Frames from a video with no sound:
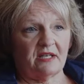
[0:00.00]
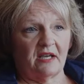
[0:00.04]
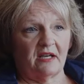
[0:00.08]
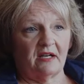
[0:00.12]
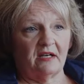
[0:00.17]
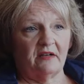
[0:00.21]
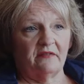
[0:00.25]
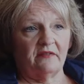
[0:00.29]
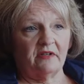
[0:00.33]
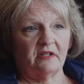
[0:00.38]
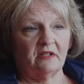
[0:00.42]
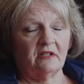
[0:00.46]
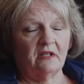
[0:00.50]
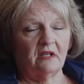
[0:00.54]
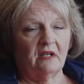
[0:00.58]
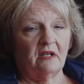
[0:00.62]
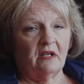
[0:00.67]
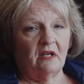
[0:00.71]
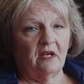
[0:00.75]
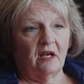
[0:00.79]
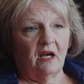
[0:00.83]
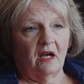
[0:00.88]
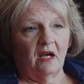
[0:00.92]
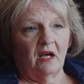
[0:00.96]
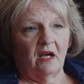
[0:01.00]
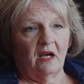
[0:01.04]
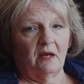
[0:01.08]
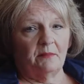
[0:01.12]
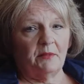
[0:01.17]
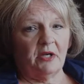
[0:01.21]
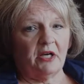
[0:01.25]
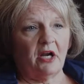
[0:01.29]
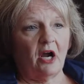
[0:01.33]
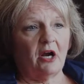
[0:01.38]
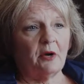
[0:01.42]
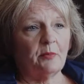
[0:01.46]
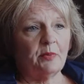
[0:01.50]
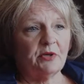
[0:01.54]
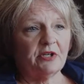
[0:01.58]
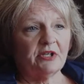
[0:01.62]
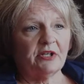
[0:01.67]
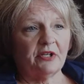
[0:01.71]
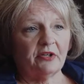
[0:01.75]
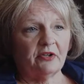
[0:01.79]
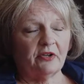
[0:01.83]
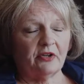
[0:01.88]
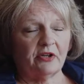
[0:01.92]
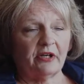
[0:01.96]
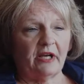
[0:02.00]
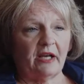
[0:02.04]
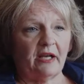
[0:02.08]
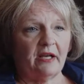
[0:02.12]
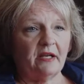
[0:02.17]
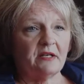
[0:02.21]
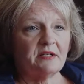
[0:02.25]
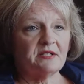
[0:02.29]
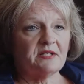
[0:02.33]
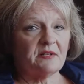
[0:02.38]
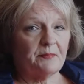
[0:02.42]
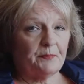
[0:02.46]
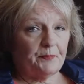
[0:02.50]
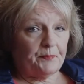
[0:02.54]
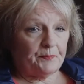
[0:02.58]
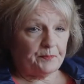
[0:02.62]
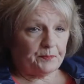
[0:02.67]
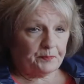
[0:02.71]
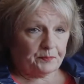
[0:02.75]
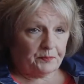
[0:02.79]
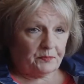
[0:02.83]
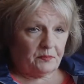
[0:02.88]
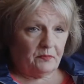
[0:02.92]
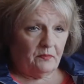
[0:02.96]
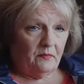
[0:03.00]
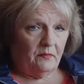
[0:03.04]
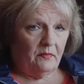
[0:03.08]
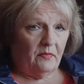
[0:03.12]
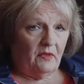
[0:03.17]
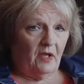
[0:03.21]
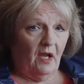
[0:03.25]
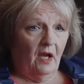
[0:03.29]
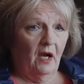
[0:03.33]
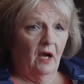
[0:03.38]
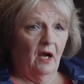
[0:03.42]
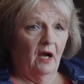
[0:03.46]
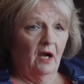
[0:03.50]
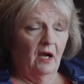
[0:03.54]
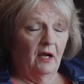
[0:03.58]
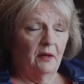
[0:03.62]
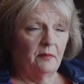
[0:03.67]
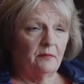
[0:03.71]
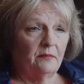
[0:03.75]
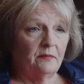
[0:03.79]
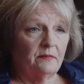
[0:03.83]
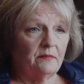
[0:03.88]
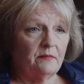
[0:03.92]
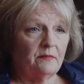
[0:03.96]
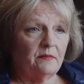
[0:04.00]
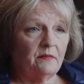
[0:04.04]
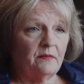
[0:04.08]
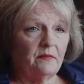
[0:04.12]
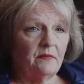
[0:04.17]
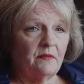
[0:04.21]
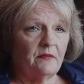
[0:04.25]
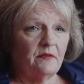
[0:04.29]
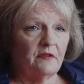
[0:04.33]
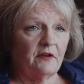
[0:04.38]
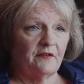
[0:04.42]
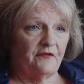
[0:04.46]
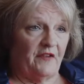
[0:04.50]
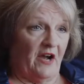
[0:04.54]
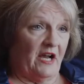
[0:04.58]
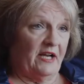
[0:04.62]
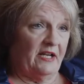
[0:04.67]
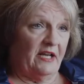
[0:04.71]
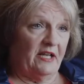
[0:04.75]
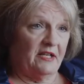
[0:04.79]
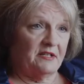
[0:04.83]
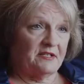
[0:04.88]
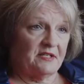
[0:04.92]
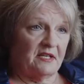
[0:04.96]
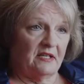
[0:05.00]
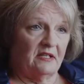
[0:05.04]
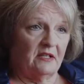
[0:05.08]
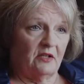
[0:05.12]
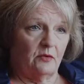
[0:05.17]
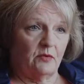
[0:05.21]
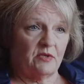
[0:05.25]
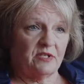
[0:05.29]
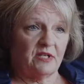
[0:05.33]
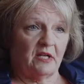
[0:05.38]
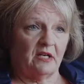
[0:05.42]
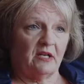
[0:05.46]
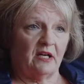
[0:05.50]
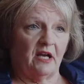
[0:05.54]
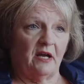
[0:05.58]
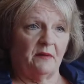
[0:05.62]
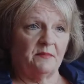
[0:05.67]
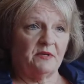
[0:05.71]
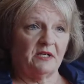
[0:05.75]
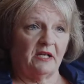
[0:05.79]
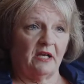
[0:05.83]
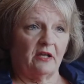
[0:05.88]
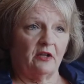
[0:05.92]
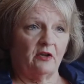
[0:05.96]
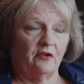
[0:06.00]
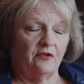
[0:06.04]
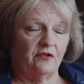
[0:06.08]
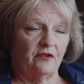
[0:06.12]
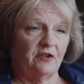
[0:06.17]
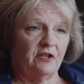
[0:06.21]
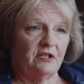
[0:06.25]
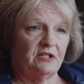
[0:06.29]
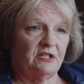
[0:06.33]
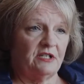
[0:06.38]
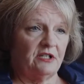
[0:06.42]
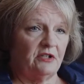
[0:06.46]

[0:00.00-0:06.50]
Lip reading: side of it. In our particular case, the financing that was going to come together for the